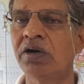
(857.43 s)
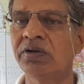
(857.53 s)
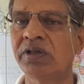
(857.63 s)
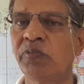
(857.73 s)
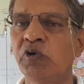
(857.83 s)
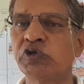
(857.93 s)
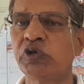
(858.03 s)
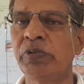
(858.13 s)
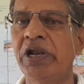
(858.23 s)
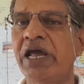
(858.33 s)
supposed
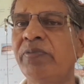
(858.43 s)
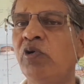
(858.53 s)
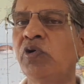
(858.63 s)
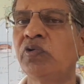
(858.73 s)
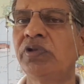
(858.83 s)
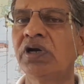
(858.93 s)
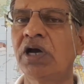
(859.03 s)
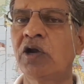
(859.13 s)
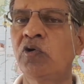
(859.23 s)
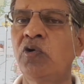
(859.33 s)
to be liable to the
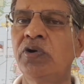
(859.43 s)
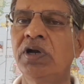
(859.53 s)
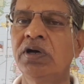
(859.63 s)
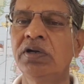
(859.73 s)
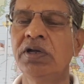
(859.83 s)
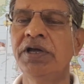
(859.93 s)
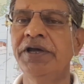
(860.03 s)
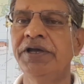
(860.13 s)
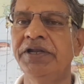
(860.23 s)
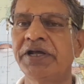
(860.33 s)
cargo owner
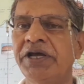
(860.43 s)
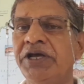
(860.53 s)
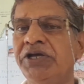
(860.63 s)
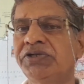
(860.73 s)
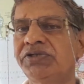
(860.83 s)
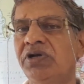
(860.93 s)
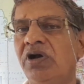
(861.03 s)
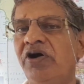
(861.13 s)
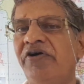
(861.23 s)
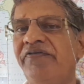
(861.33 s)
in case
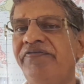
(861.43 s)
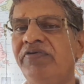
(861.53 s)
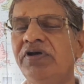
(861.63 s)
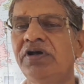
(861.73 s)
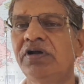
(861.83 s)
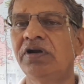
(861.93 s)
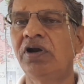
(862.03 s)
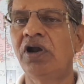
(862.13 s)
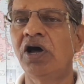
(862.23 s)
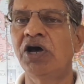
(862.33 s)
of
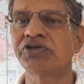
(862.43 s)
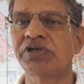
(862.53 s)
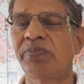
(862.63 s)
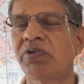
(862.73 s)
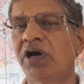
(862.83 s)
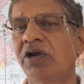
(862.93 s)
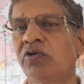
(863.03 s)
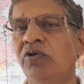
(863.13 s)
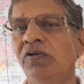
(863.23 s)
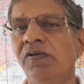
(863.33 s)
loss of
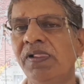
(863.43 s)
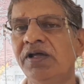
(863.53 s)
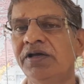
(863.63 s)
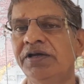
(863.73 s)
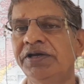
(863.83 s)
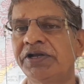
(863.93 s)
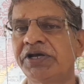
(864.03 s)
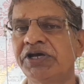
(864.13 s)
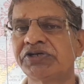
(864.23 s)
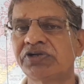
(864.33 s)
cargo, in
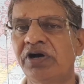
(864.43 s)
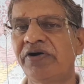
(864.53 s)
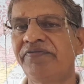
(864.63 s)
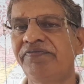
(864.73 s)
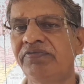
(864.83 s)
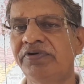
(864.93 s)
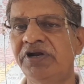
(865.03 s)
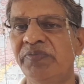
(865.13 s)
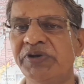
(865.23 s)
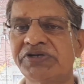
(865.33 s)
case of
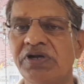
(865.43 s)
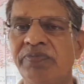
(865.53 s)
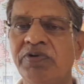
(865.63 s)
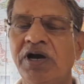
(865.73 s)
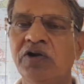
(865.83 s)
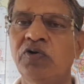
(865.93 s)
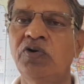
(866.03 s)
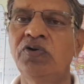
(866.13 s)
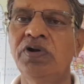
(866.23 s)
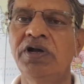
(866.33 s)
damage of
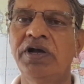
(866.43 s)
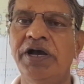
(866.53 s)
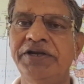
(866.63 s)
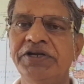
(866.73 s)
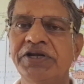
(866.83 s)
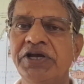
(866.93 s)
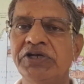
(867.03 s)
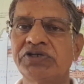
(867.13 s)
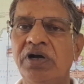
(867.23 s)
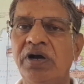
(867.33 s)
cargo, and in
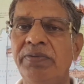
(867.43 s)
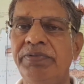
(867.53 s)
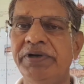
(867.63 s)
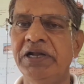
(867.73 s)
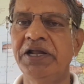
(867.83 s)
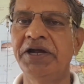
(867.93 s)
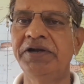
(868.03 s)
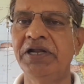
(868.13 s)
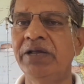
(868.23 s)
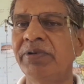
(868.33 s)
case of
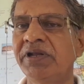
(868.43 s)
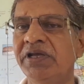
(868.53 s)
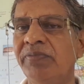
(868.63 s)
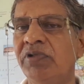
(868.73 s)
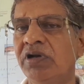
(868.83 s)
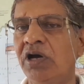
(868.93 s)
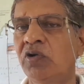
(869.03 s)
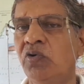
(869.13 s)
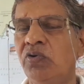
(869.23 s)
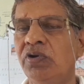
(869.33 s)
delayed delivery of the
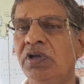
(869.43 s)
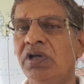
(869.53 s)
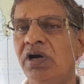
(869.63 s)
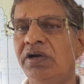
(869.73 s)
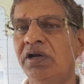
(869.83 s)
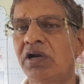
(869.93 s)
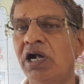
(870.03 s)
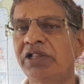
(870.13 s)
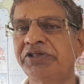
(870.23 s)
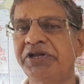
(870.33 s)
cargo. Under
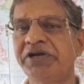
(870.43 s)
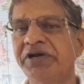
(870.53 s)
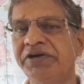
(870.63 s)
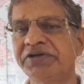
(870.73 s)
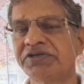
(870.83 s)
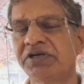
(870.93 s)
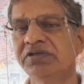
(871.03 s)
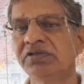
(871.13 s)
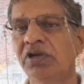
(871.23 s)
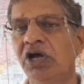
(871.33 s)
all the three
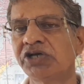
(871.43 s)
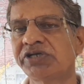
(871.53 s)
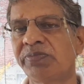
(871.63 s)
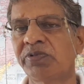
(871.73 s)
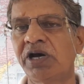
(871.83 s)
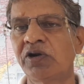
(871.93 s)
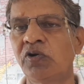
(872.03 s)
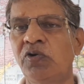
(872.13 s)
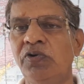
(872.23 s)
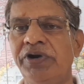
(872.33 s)
conditions, loss of
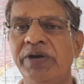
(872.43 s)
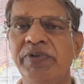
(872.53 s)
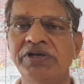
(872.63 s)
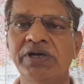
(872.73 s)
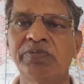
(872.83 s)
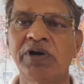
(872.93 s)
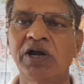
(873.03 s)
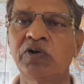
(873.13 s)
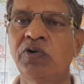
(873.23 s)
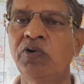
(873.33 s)
cargo, damage of
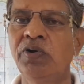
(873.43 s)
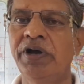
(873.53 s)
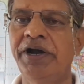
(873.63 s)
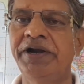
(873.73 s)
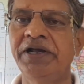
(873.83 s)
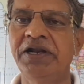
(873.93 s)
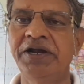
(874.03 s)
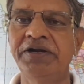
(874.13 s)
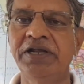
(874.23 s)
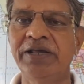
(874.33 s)
cargo and
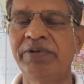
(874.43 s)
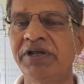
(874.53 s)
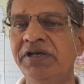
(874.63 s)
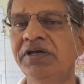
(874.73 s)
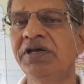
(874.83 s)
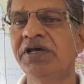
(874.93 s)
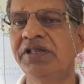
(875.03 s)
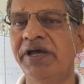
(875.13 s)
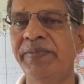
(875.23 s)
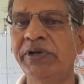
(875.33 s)
delayed delivery,
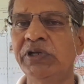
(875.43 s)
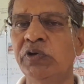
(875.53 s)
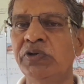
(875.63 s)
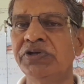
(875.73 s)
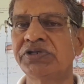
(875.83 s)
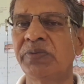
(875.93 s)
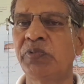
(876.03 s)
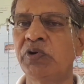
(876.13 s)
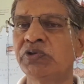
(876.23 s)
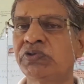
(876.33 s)
MTO is
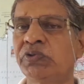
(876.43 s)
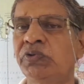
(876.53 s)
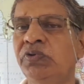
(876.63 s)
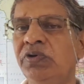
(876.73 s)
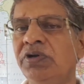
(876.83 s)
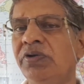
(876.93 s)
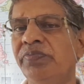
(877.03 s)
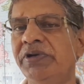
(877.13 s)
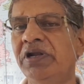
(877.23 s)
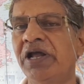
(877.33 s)
supposed to
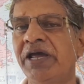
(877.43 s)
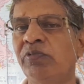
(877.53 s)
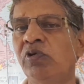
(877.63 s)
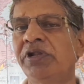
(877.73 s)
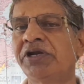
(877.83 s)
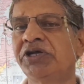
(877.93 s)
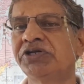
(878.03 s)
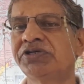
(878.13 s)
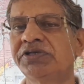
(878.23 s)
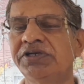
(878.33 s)
be liable. That
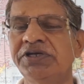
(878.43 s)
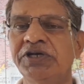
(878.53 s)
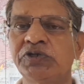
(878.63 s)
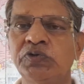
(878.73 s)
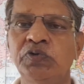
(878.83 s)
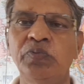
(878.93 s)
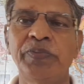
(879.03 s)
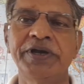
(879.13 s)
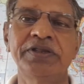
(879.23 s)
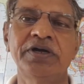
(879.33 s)
is, he has to
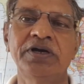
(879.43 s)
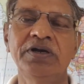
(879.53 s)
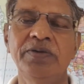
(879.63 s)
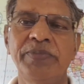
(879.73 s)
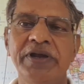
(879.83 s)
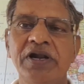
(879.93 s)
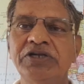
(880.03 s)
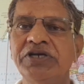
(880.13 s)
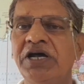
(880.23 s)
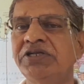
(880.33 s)
pay the penal
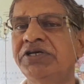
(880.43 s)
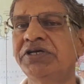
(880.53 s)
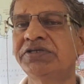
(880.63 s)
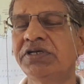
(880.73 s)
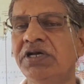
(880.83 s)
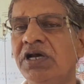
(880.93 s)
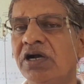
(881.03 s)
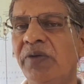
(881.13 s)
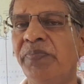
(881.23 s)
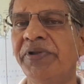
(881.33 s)
charges,
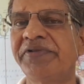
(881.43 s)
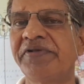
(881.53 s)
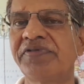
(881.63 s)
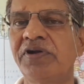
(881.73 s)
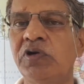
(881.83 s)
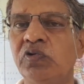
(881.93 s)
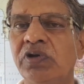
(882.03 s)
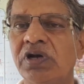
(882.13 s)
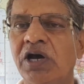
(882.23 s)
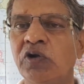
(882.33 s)
compensation to
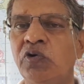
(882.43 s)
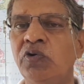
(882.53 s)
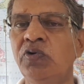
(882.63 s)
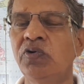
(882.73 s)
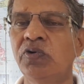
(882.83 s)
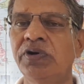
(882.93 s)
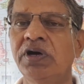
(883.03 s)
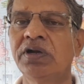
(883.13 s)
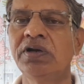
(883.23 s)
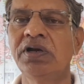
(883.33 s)
the cargo
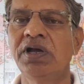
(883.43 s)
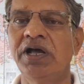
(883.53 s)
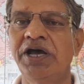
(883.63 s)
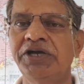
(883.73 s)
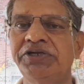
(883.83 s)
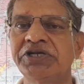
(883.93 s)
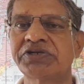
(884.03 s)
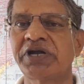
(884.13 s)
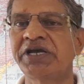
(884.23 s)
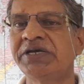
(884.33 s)
owner as
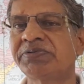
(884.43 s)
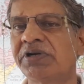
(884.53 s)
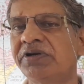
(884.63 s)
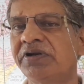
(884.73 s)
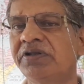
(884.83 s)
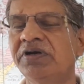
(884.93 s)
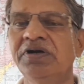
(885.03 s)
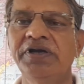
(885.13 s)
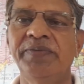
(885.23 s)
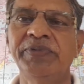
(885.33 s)
described under the
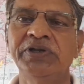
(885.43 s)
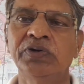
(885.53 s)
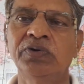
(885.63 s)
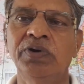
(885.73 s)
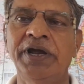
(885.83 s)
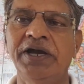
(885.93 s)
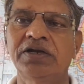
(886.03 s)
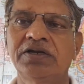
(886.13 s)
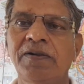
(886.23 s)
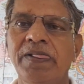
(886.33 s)
MTO Act.